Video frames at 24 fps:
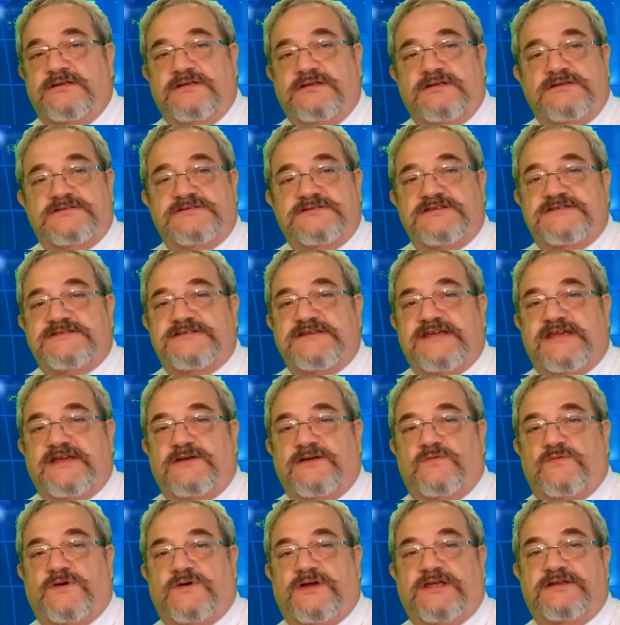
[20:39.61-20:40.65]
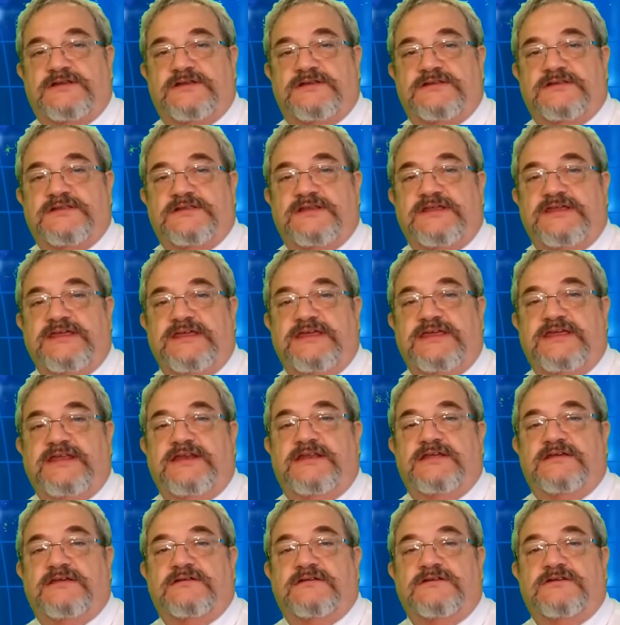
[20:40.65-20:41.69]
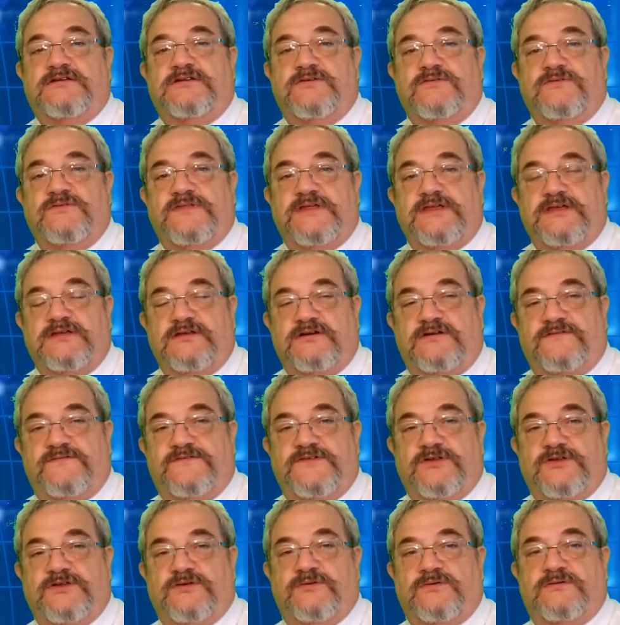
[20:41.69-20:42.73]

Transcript: It's a segue to lead to the interview,